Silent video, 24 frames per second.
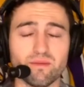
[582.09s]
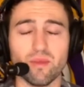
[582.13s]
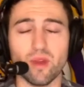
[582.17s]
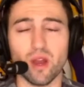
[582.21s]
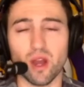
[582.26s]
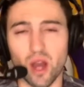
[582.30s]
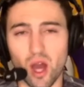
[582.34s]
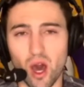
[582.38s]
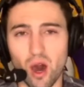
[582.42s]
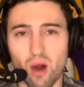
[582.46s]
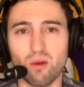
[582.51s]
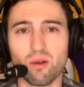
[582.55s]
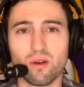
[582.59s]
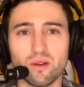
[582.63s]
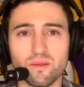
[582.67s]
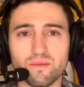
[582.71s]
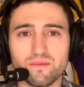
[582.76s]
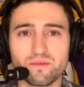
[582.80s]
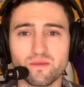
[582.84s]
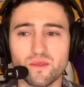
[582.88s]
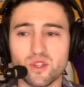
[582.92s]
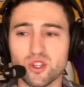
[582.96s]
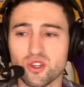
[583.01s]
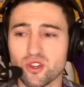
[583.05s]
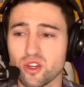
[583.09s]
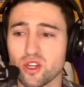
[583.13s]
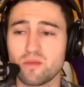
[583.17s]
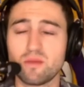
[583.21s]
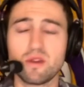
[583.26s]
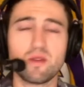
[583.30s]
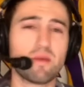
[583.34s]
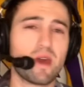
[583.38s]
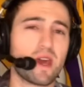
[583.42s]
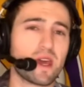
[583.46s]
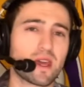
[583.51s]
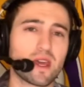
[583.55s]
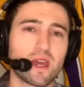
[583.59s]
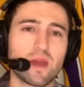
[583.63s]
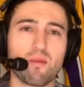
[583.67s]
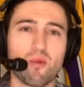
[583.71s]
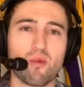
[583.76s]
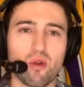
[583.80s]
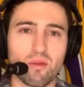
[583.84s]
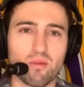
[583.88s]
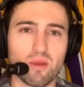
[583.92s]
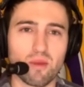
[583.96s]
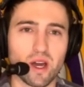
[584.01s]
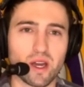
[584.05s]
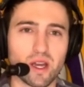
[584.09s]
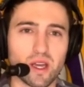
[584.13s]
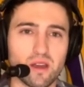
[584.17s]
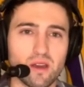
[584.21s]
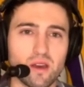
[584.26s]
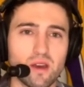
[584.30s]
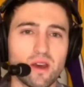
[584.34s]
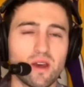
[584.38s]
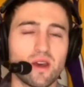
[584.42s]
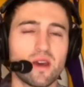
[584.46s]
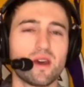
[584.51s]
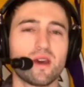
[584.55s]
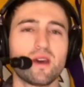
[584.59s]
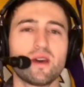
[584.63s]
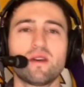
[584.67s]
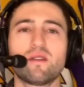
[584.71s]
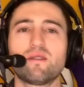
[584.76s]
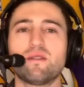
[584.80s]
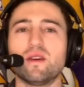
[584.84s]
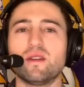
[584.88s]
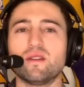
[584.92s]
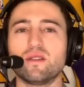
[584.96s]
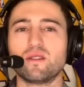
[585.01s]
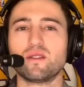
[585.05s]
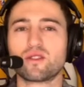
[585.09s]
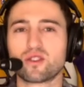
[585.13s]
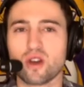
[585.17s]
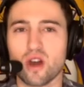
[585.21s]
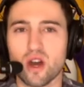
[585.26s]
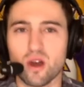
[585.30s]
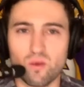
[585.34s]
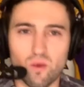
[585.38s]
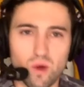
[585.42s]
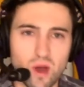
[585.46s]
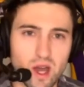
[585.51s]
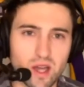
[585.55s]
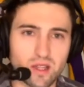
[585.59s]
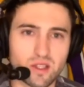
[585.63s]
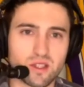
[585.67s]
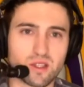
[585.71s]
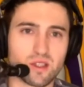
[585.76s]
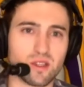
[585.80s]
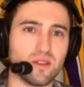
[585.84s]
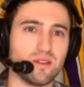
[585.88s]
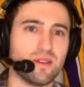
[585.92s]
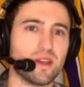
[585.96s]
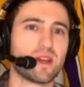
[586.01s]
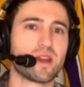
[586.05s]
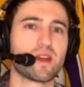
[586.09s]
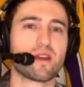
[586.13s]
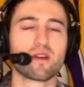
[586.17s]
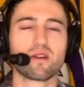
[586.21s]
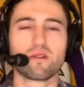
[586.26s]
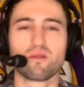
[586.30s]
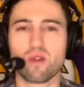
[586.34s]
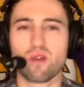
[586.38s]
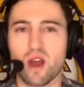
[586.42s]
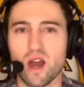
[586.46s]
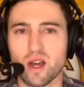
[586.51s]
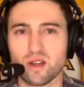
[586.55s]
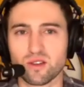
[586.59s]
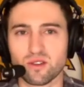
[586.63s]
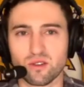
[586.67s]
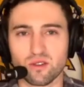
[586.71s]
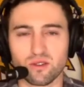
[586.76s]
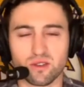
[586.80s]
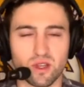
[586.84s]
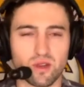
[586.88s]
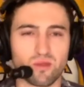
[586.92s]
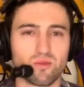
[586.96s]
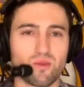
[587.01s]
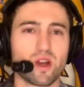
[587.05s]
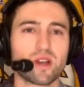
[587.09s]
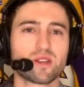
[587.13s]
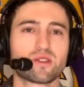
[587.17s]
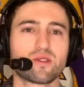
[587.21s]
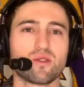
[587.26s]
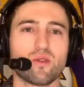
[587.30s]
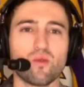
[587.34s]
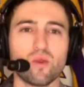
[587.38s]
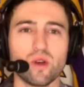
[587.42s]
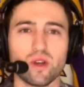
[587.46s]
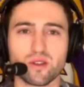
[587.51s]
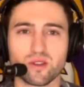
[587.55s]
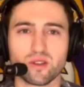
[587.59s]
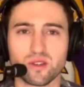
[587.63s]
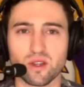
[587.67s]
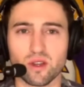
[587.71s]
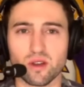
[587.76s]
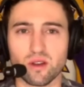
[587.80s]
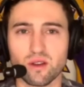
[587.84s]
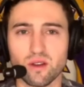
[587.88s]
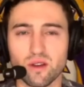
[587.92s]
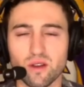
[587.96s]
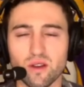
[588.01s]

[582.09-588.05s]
No. Should he be making more money than Deshaun Watson, than Aaron Rodgers, than Russell Wilson?